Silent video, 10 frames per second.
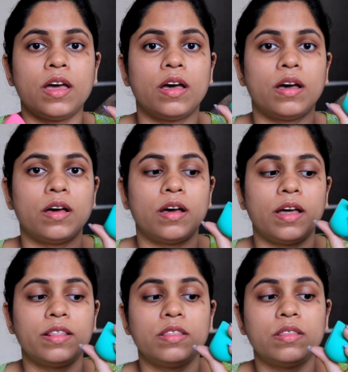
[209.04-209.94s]

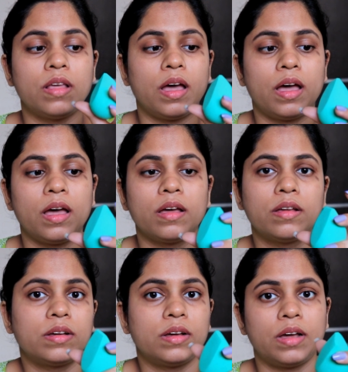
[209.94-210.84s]
And
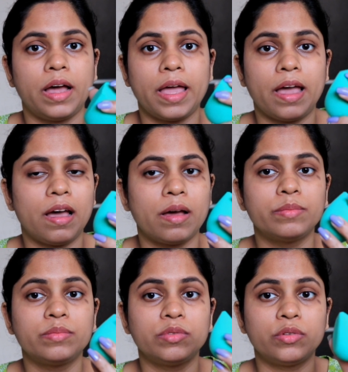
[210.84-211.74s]
I
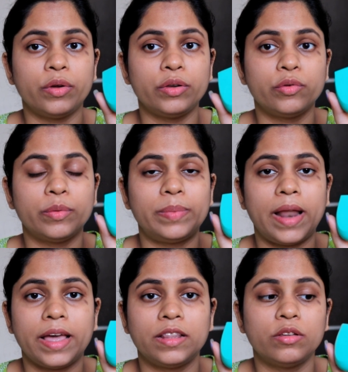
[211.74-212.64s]
am going to
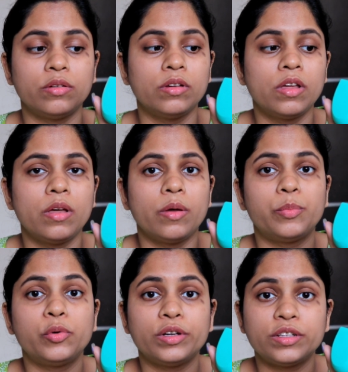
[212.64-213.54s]
apply the
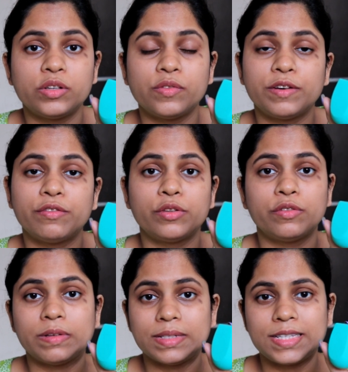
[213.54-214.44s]
Puna Store one for
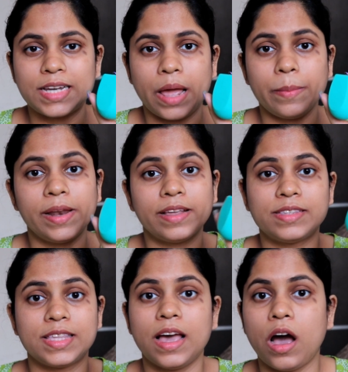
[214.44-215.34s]
the first time.
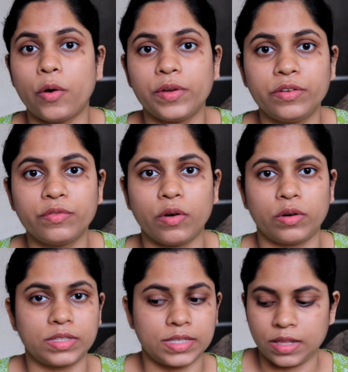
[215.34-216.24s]
Let's see how it
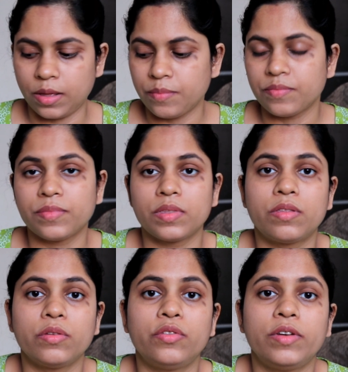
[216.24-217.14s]
works.
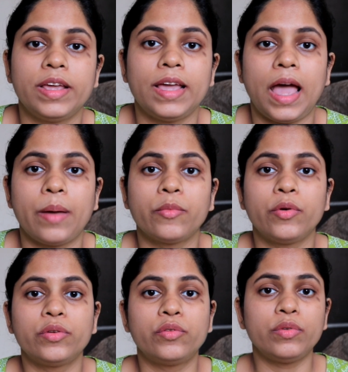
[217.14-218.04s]
So today I'm
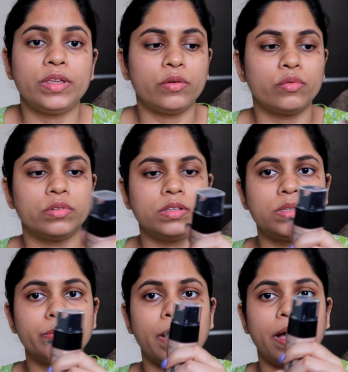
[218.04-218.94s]
going to
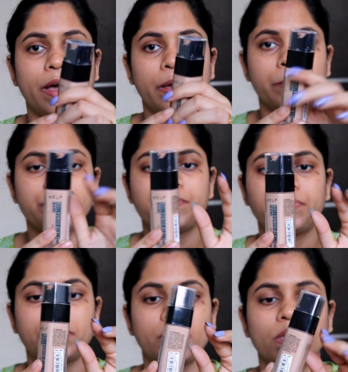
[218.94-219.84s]
use my
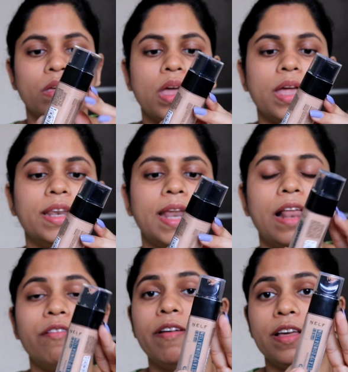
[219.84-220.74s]

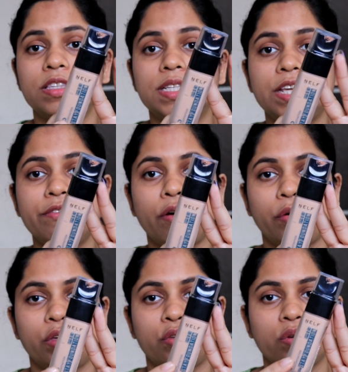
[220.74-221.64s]
Nail HD
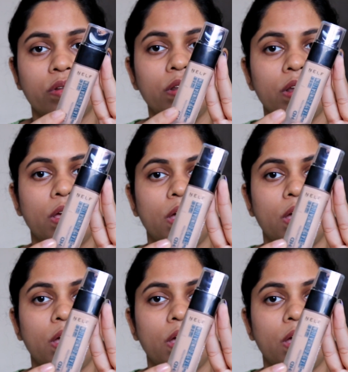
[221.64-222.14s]
foundation.